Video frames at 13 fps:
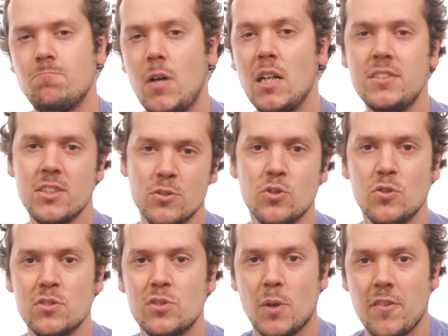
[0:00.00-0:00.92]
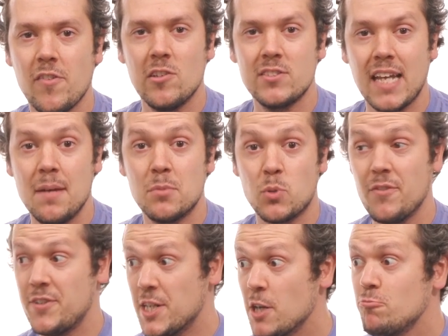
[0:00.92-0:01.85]
Until Dawn's one of those games
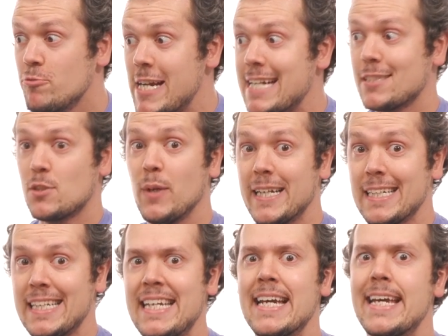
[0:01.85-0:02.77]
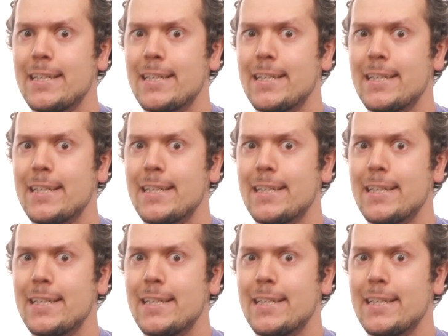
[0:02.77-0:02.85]
where if you don't react quickly,